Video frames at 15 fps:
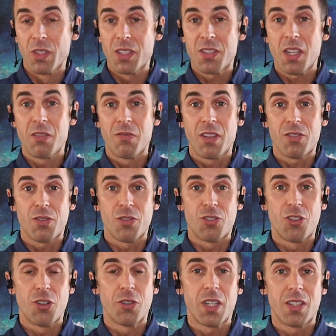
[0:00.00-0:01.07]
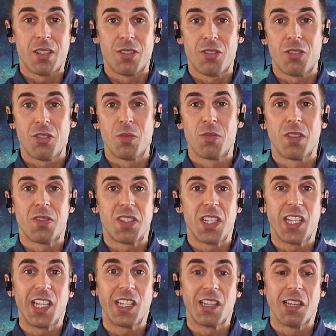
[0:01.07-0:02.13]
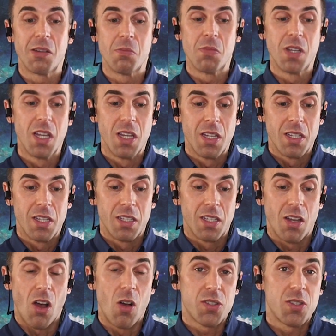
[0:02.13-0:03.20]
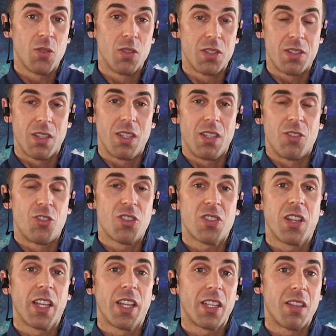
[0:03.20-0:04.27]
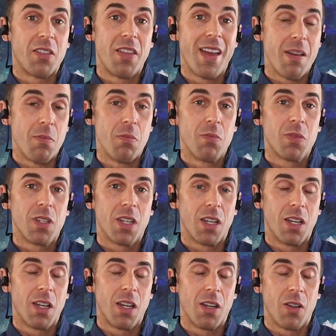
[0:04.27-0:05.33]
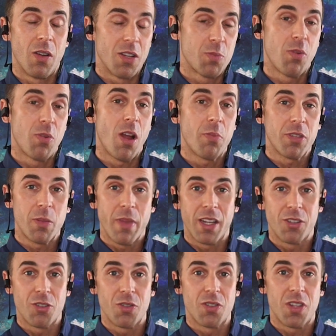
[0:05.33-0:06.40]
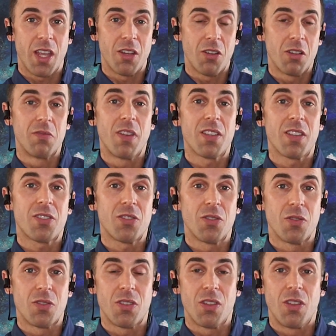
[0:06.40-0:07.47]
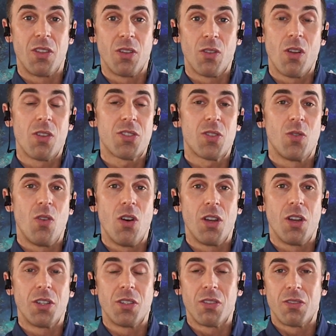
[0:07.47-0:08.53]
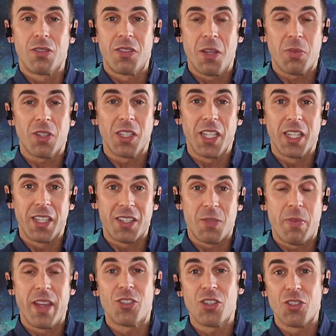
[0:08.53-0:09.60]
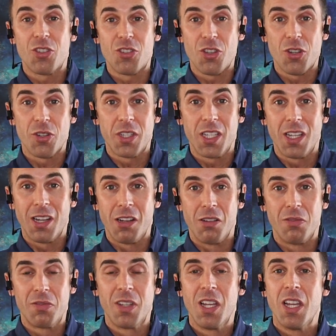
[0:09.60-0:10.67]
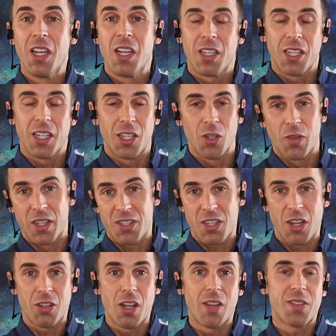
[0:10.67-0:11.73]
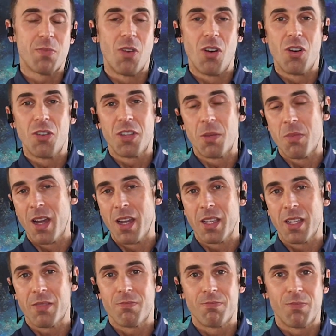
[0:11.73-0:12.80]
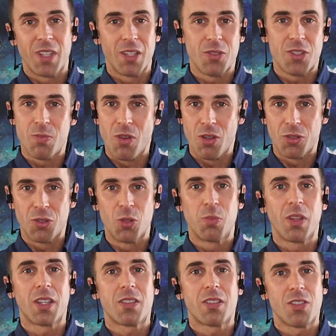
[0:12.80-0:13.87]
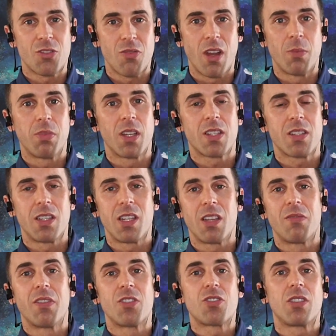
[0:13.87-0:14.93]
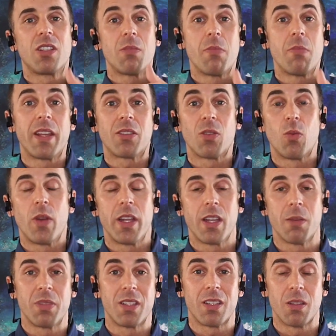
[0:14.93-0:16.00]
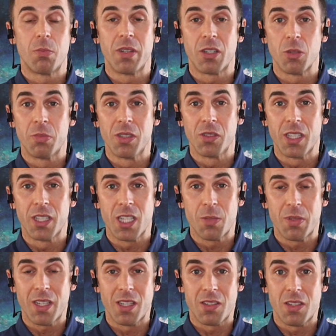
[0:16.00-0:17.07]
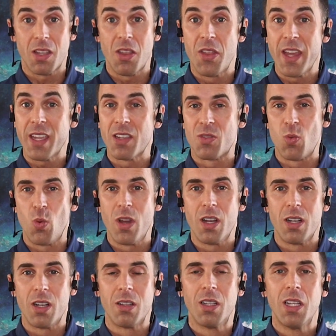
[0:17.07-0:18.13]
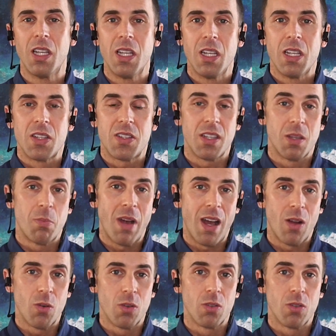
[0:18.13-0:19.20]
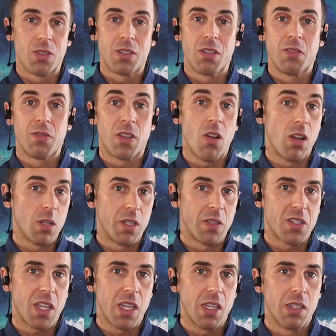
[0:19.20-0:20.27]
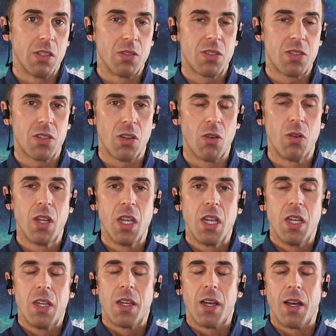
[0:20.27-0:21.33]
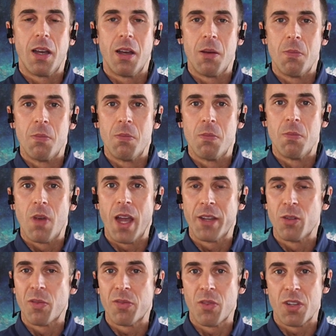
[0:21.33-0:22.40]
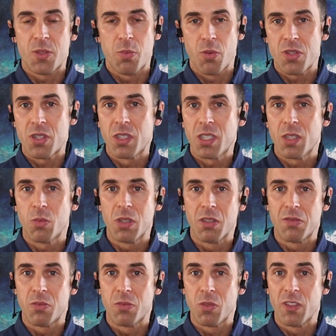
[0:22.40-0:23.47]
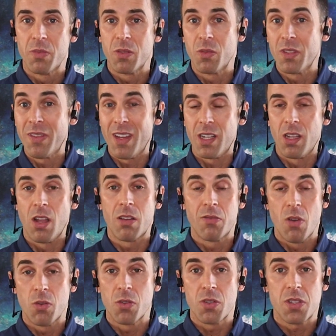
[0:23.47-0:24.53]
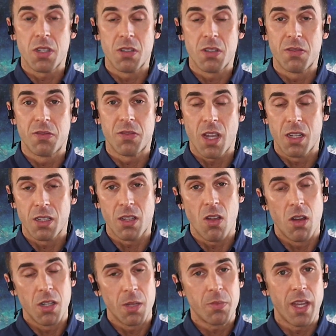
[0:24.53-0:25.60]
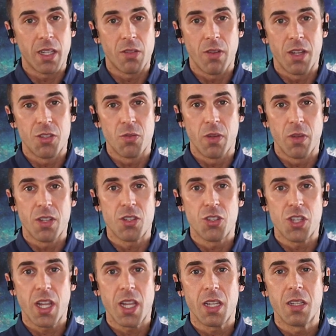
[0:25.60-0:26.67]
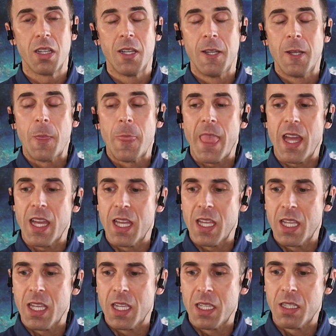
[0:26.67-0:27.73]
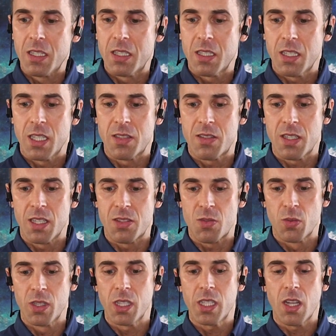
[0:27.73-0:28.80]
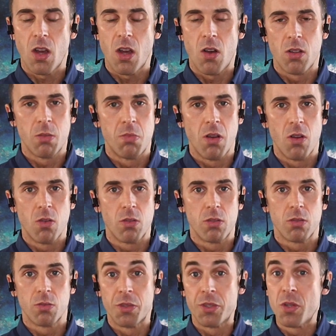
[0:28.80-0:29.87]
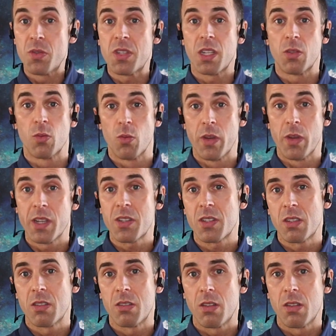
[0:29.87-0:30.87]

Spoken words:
estate investors' journeys in terms of seeing them also as just like them, or as property managers and our investors. They're also on typically an expansion journey of, they start off small, they buy, small duplexes, triplex, and they eventually make their way up into the bigger buildings because they as well see the powers of economy of scale. So I know for us personally, we've had a lot of owners that have kind of gone up that graduation chain, and it's really all about reducing risk.